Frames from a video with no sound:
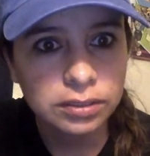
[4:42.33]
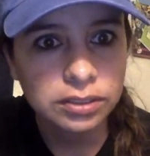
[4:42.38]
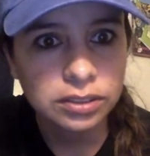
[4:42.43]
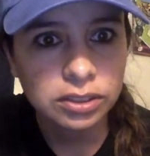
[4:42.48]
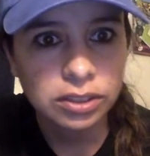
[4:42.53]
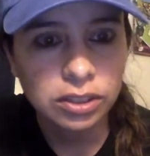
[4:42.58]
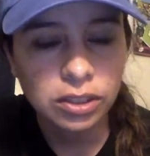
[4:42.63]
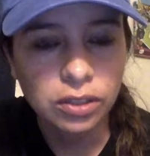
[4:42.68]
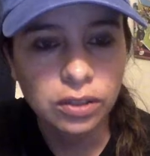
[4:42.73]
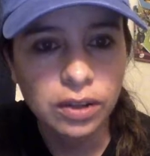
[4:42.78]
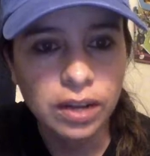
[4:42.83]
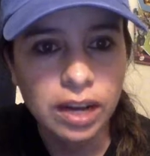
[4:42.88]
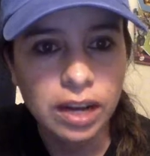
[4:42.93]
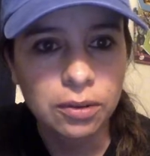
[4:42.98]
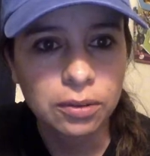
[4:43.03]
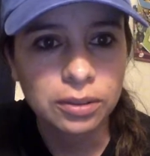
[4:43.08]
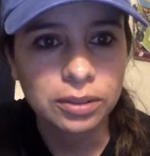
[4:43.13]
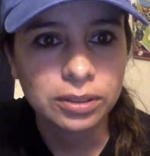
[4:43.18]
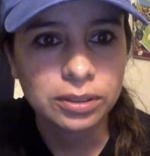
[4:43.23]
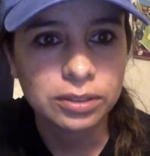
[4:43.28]
So
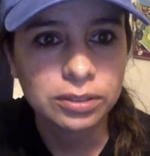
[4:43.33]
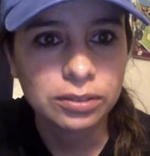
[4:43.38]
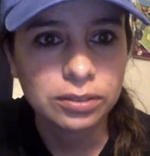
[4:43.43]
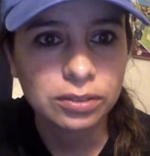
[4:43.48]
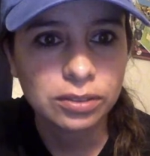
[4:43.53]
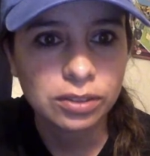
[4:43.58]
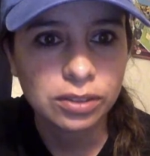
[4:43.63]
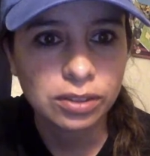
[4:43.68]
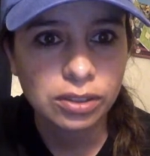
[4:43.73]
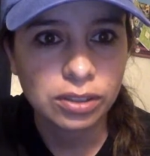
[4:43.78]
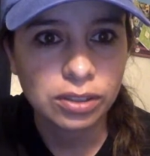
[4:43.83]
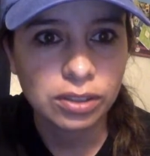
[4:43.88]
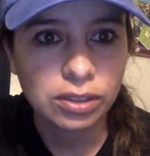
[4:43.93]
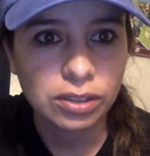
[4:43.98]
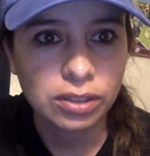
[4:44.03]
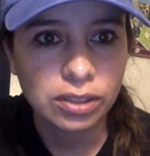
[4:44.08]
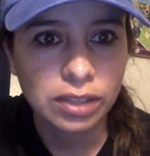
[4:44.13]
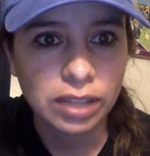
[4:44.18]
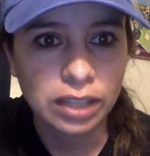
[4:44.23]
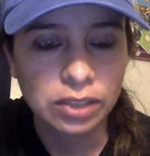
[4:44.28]

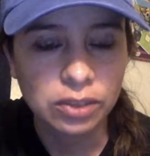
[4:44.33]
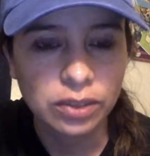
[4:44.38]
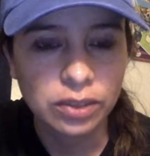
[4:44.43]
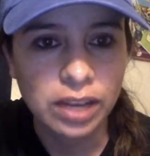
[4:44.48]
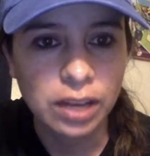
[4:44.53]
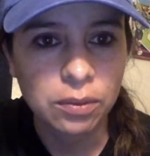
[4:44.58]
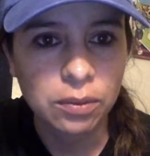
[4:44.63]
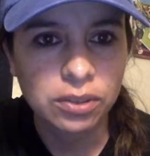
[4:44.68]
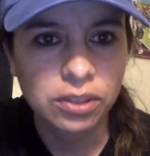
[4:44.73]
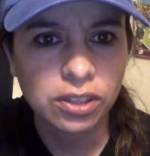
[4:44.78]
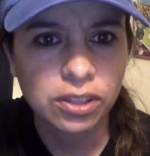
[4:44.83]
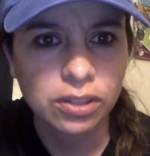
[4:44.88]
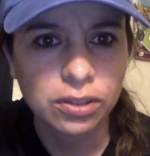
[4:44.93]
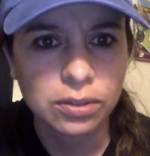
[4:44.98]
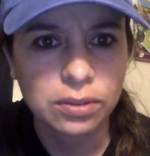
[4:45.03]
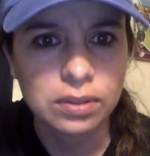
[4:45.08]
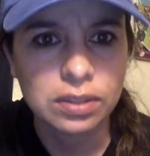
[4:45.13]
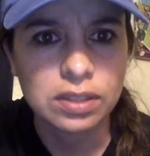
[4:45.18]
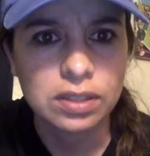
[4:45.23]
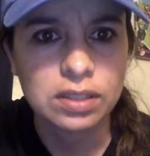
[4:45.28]
last one, how will you
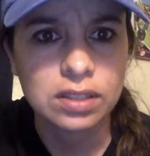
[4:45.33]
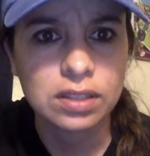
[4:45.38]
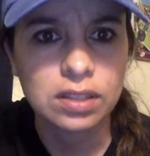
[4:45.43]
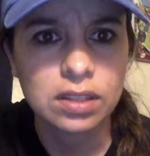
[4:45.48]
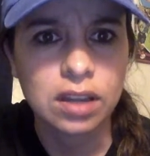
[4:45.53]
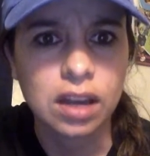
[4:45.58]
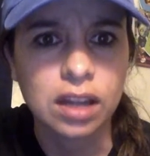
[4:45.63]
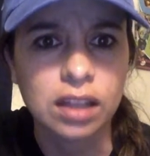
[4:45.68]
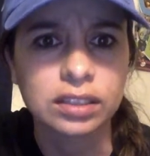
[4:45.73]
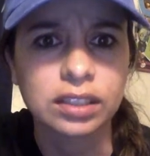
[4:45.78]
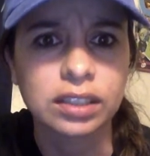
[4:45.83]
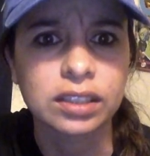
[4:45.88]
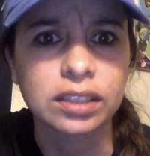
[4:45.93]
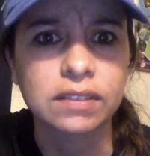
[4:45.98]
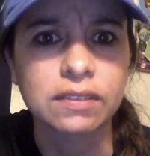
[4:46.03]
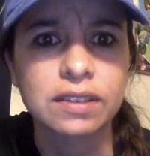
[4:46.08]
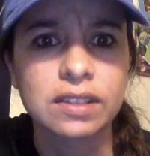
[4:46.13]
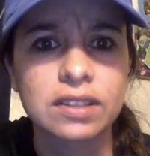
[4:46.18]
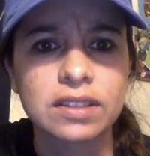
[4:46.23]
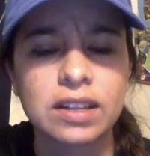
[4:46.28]
use this content
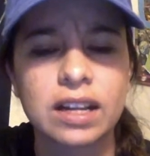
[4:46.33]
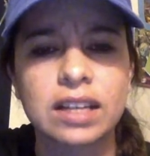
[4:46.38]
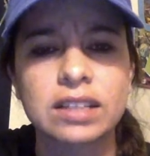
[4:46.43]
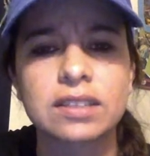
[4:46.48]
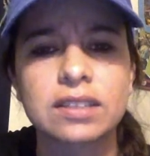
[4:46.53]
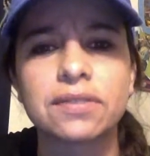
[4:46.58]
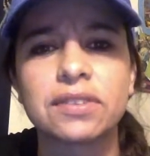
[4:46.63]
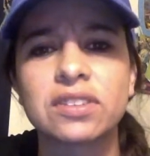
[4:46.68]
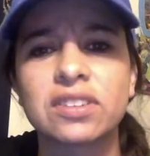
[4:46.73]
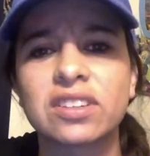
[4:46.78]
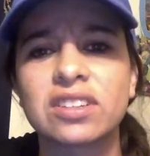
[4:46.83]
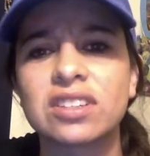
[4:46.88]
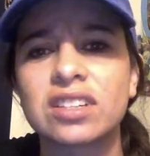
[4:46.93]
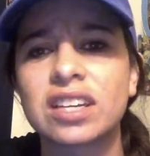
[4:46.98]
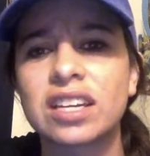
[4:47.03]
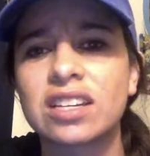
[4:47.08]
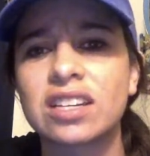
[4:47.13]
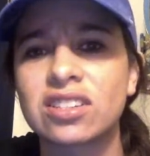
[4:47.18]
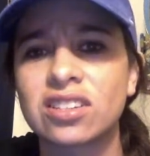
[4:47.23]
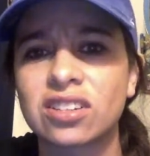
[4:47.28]
of this class of physical
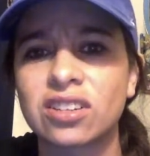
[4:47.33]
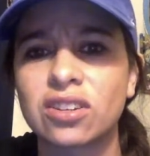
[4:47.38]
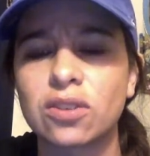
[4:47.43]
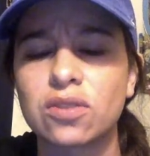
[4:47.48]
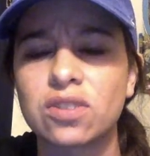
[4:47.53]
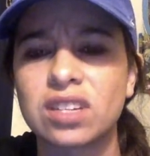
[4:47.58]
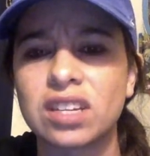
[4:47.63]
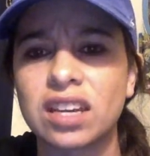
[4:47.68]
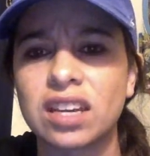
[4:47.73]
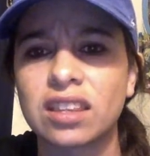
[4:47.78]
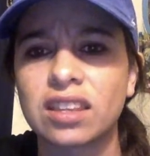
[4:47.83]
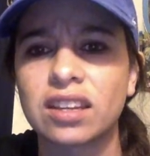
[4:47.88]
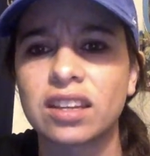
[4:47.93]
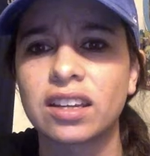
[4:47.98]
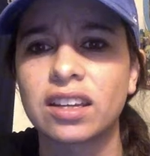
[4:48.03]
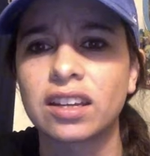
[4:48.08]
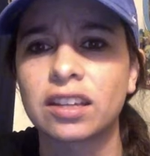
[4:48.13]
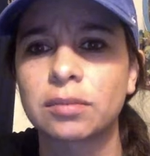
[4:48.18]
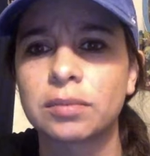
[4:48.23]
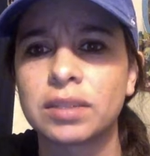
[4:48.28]
education, coaching,
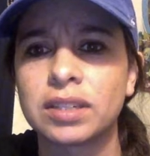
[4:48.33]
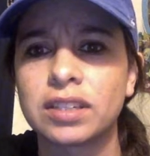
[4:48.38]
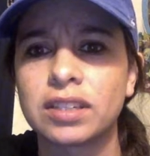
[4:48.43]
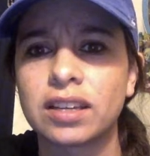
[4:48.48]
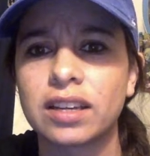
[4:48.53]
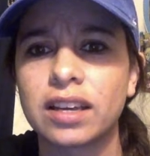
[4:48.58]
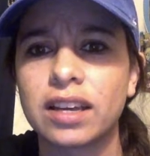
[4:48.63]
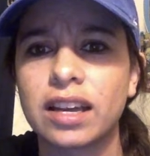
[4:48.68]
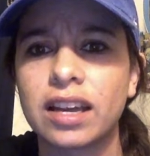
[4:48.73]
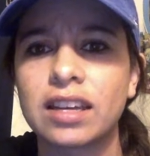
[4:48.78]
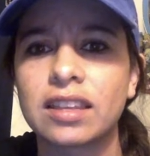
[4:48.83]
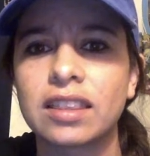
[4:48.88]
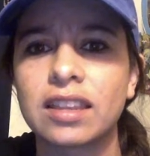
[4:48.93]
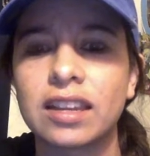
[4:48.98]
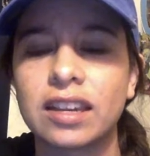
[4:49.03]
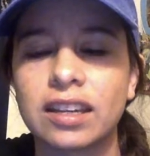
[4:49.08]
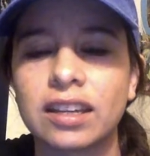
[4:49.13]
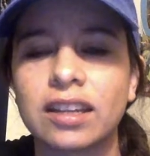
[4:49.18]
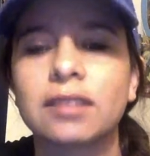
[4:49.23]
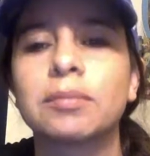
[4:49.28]
athletic
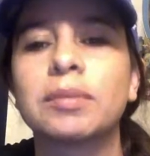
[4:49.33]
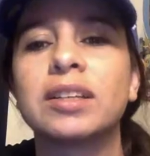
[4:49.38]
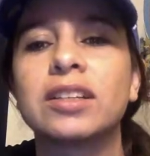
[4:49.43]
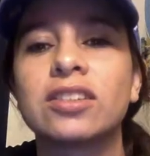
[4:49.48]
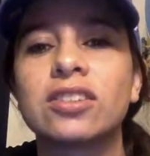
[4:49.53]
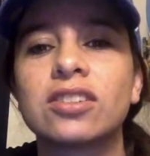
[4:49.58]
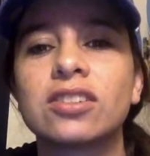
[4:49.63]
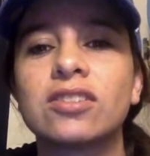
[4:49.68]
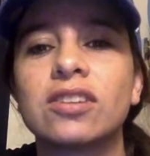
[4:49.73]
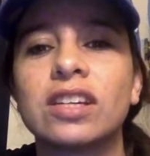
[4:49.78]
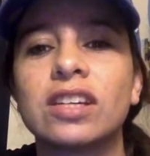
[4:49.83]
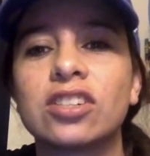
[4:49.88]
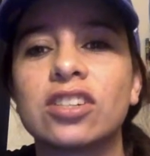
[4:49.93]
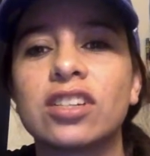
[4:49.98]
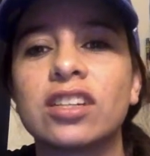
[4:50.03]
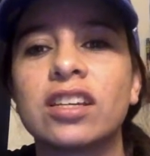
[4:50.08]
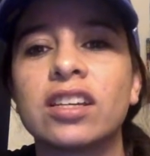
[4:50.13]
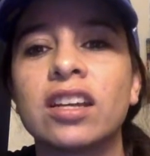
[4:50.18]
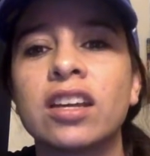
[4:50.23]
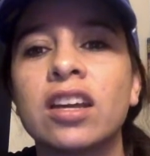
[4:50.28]

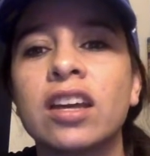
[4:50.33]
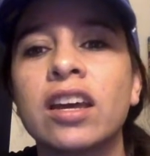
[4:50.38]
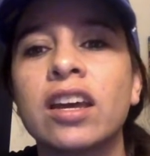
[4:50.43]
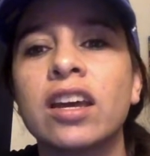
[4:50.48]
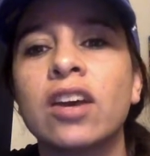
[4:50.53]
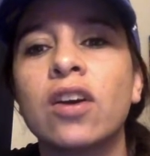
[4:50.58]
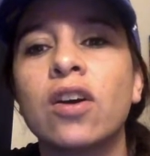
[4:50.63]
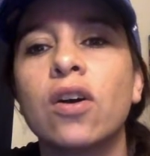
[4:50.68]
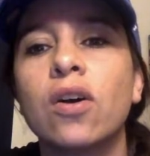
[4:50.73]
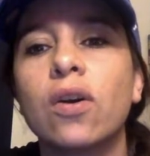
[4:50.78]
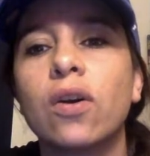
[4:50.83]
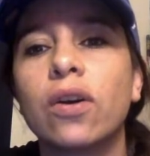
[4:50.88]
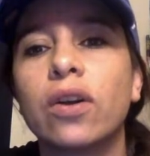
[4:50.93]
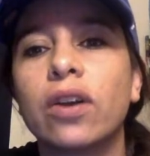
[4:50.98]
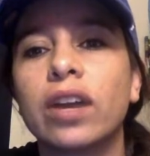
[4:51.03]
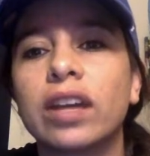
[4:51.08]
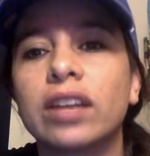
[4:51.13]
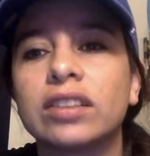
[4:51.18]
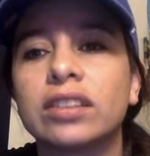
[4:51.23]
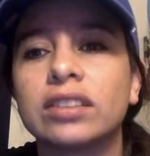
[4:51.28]
administration, or
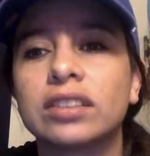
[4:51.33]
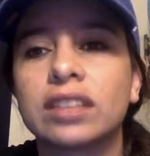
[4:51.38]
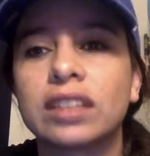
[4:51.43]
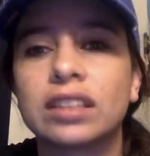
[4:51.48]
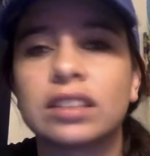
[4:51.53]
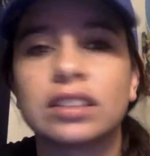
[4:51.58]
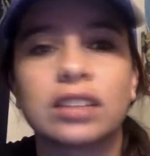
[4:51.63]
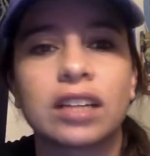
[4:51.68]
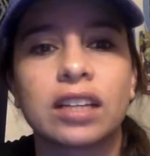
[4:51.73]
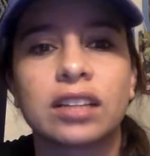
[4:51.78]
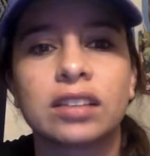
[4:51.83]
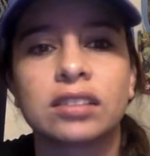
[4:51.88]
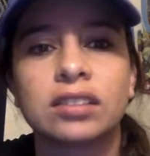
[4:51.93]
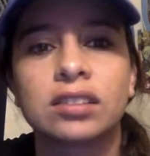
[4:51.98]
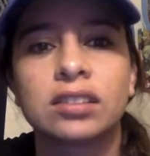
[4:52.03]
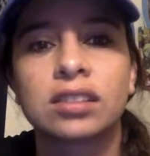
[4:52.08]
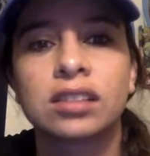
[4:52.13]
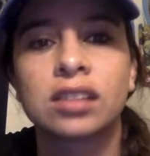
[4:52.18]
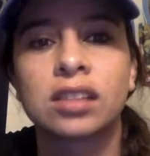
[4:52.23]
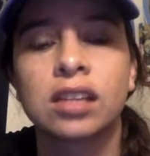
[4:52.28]
exercise
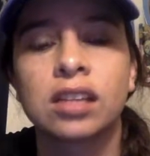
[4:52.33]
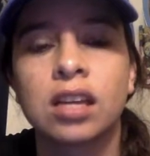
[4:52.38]
science?